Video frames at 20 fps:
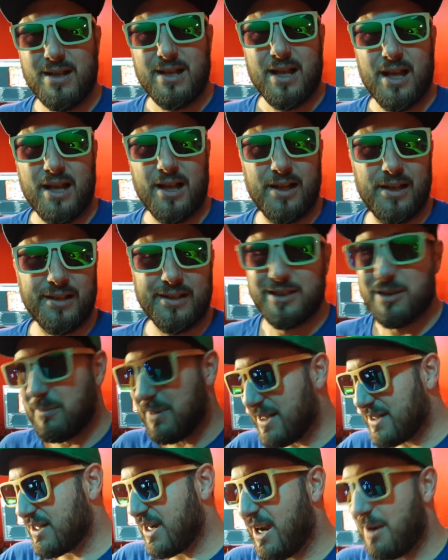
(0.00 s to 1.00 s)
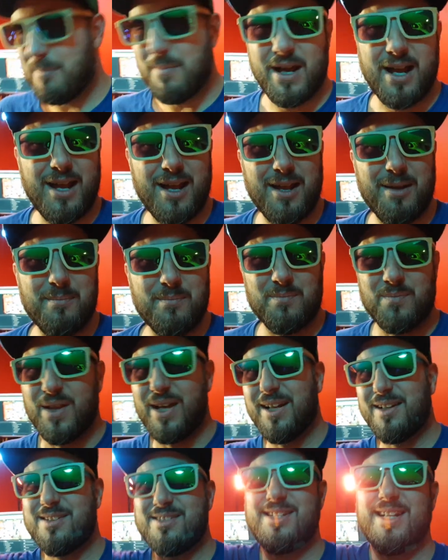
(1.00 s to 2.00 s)
uh, in the meantime, I'm like
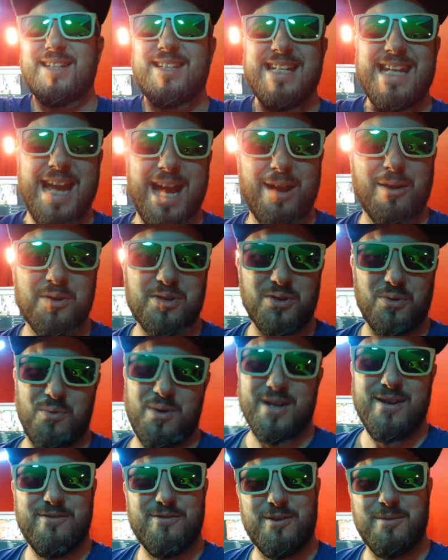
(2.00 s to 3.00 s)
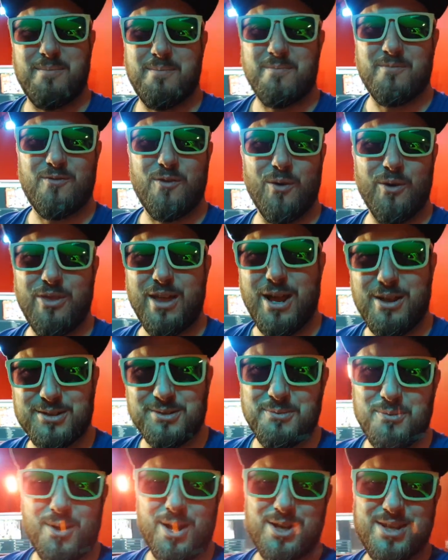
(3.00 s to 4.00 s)
sixty hours away from four thousand
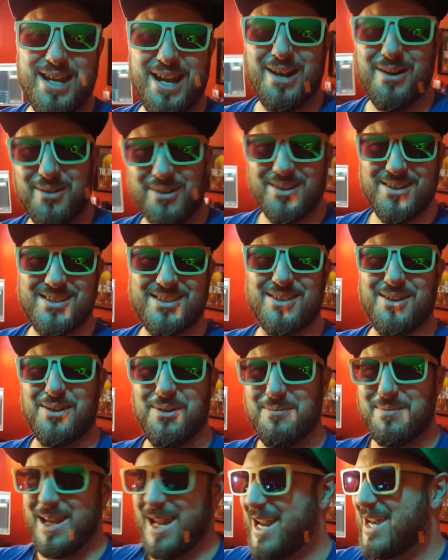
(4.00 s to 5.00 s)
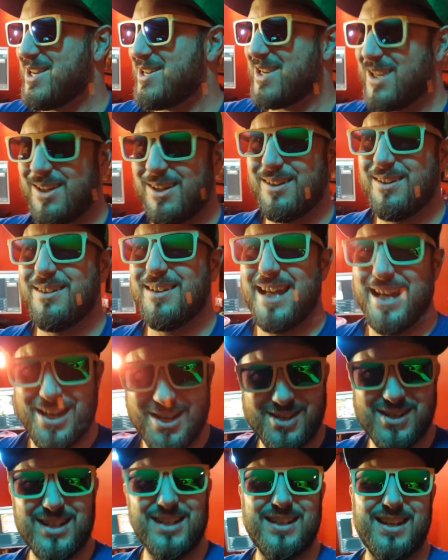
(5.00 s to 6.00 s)
watch hours. So I'm inching,
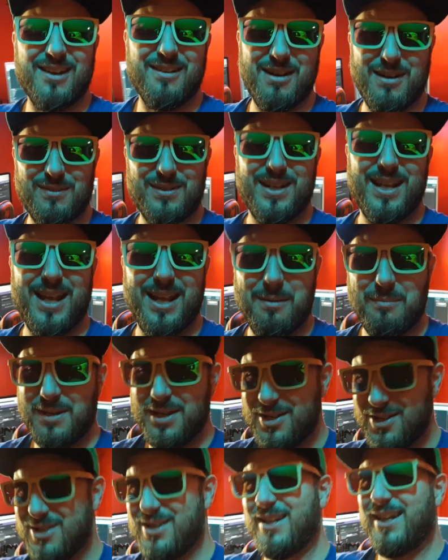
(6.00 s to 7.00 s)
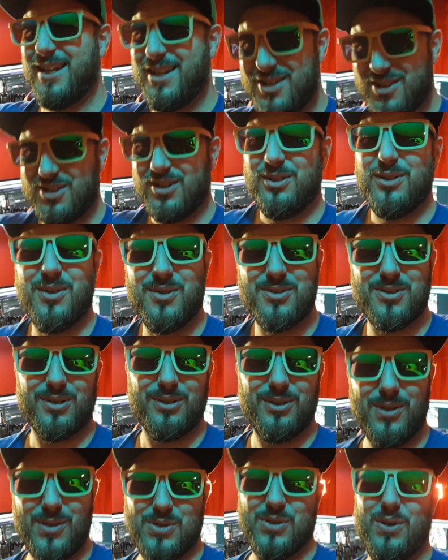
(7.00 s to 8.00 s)
inching there every day. I'm inching, inching closer,
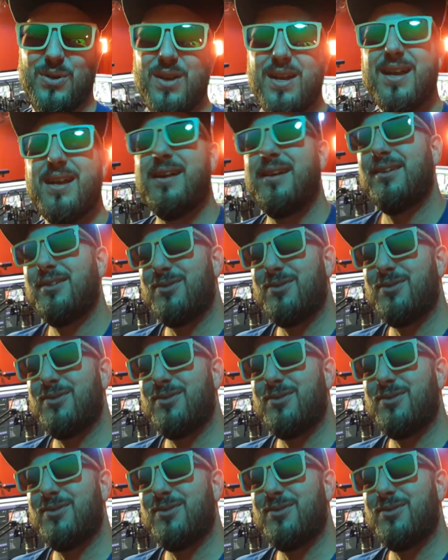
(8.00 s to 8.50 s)
closer to